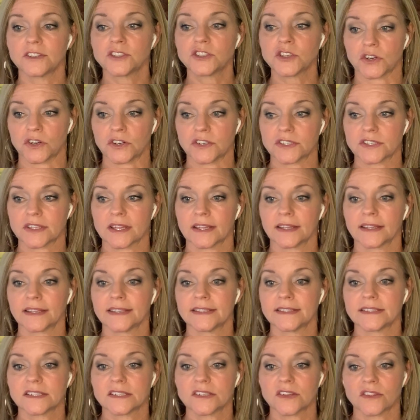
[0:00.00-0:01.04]
the church that
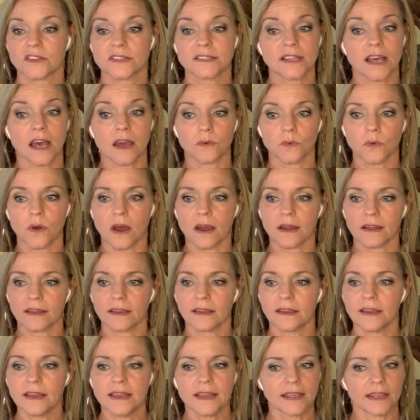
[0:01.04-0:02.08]
leads to the sidewalk,
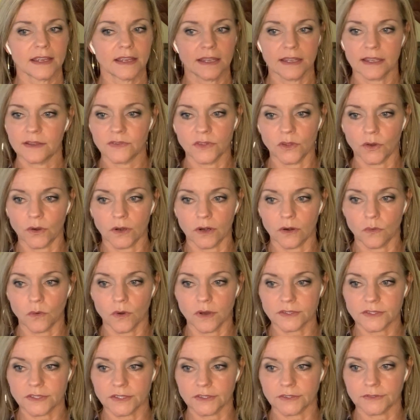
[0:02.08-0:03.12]
even though I don't
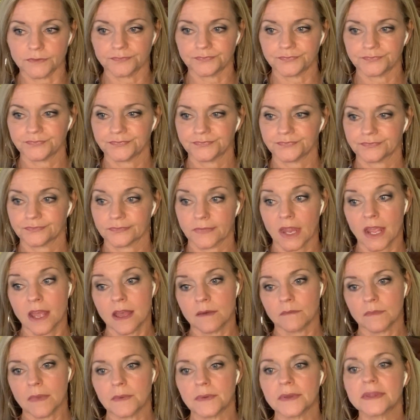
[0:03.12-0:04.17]
want to.
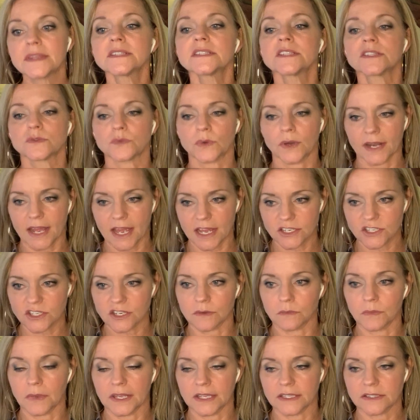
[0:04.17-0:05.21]
Maybe this is what
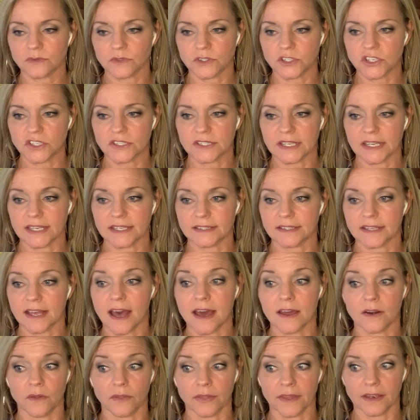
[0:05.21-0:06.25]
Ashton means when she says, I
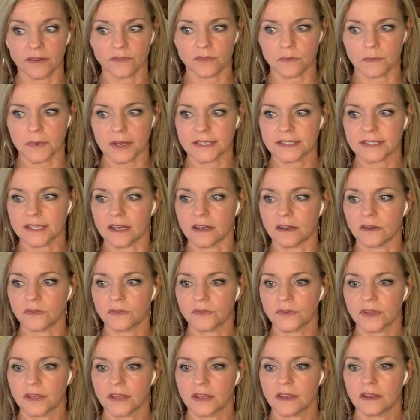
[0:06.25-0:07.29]
don't think for myself.
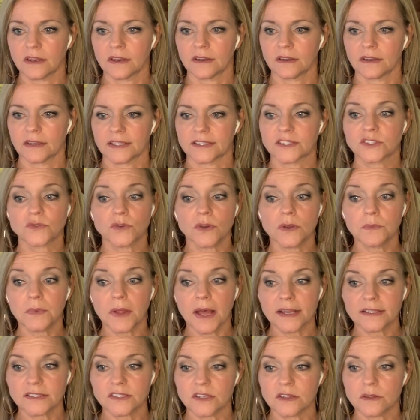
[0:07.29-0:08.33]
It's 3
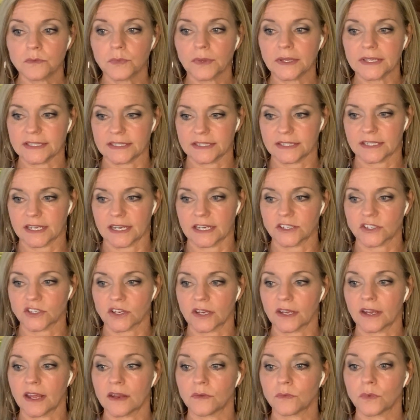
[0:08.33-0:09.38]
blocks to the police
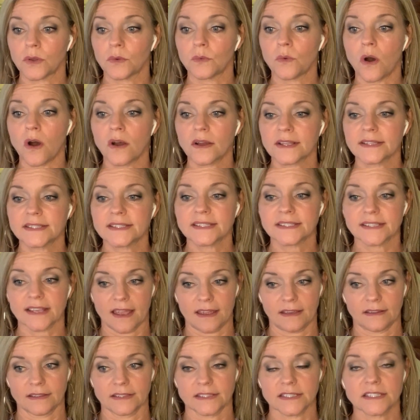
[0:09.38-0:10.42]
station, and we walk in
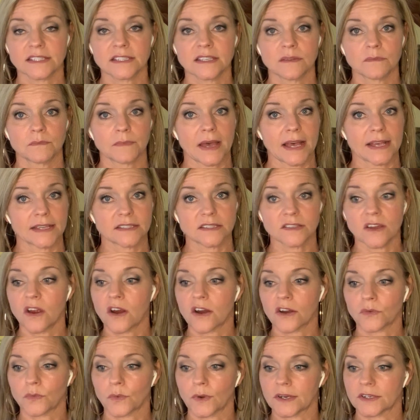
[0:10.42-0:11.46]
silence past the
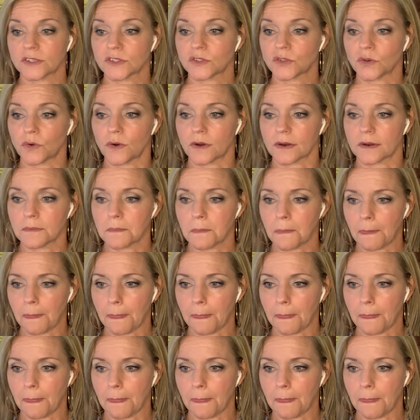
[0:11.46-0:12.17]
hardware store,